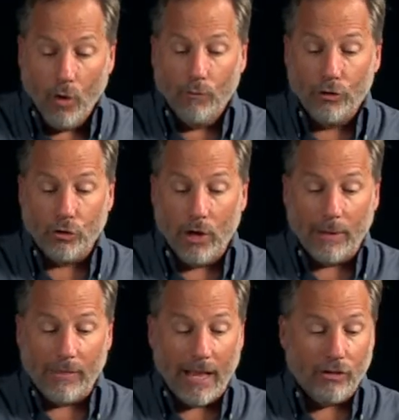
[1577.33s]
overjoyed
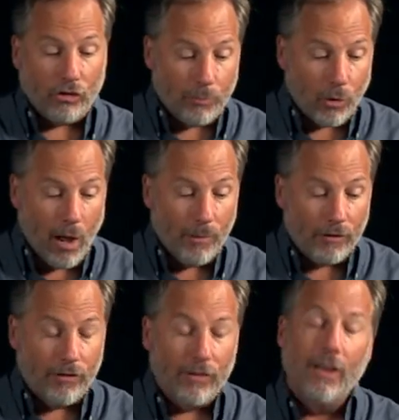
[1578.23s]
by that, and she
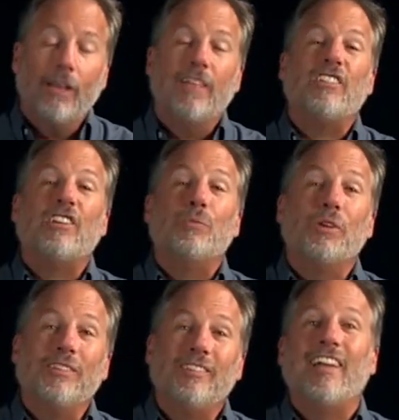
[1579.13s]
promises that she
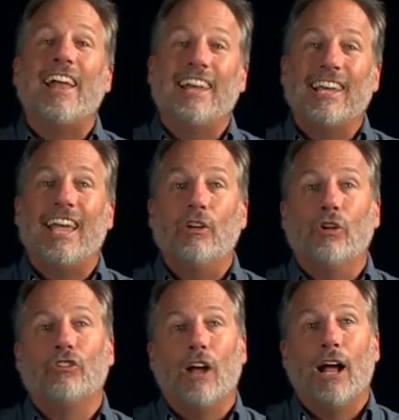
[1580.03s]
will dedicate
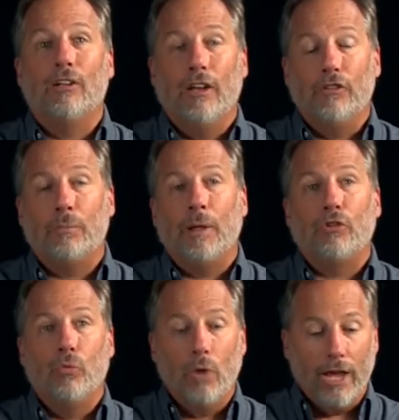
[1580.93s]
her child in a
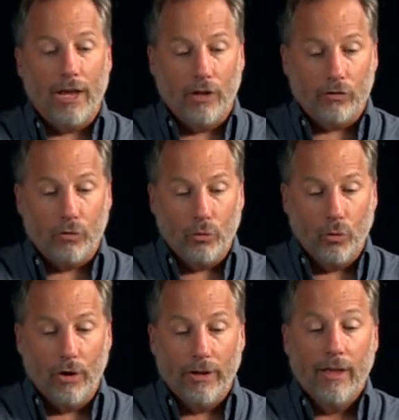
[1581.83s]
special way unto the
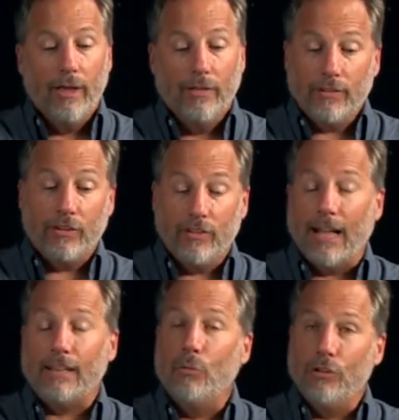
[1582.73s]
Lord. And that's
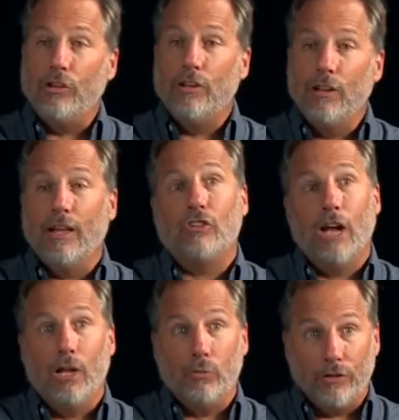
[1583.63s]
exactly what she did. That
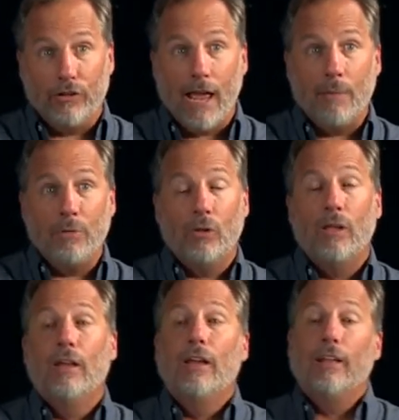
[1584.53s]
child was Samuel,
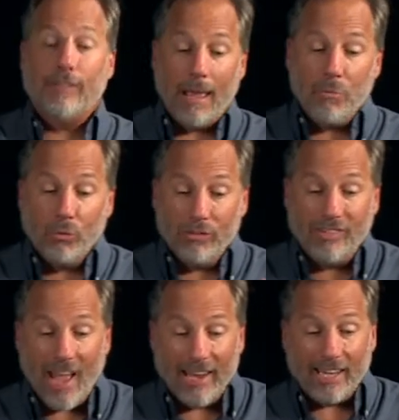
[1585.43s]
and Samuel was
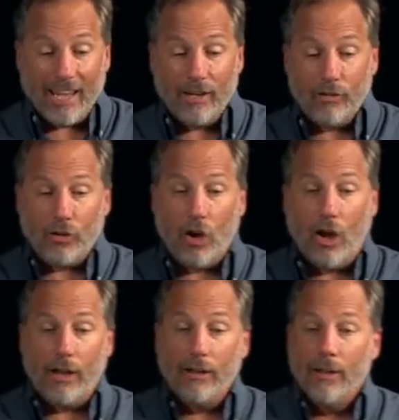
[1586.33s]
dedicated to
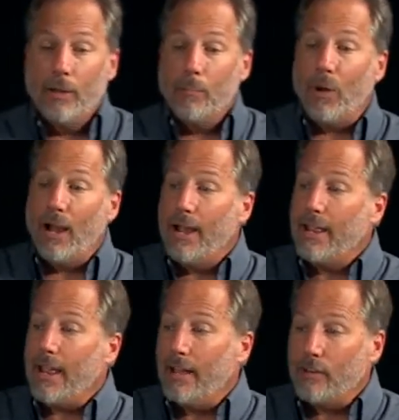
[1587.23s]
God
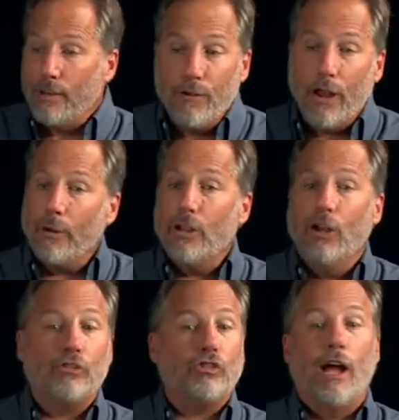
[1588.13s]
as a very
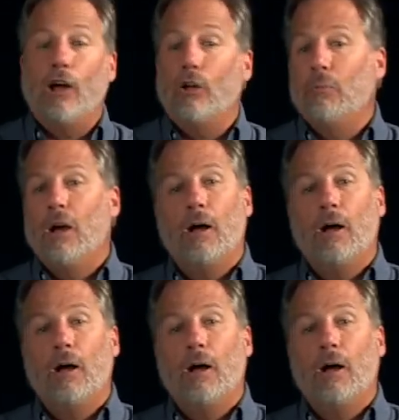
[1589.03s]
young child,